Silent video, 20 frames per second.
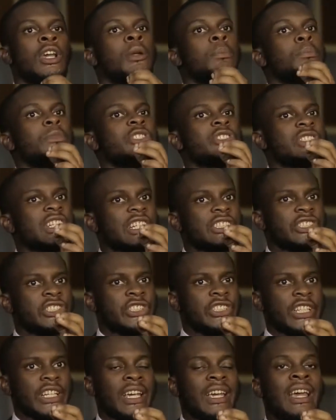Mr.
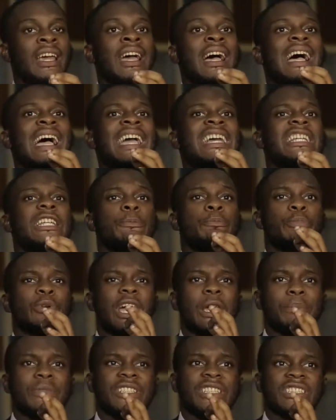Chair, I, the
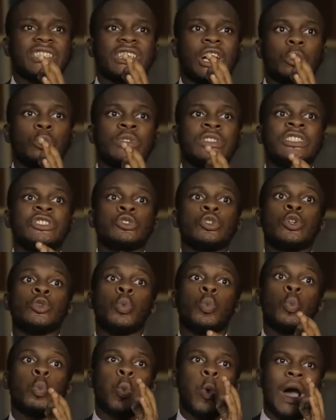Prime Minister, will discuss
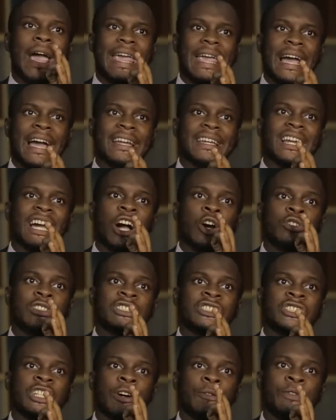why and how the
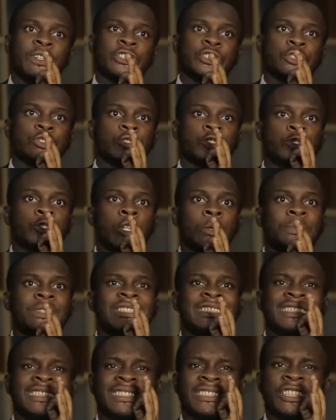salvation to stop
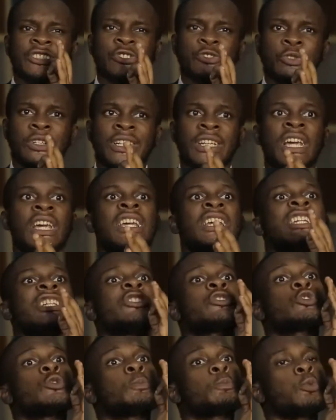incessant strike
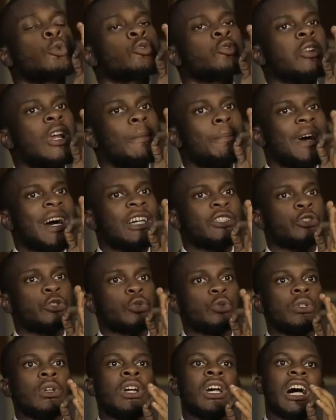is to proscribe ASUU,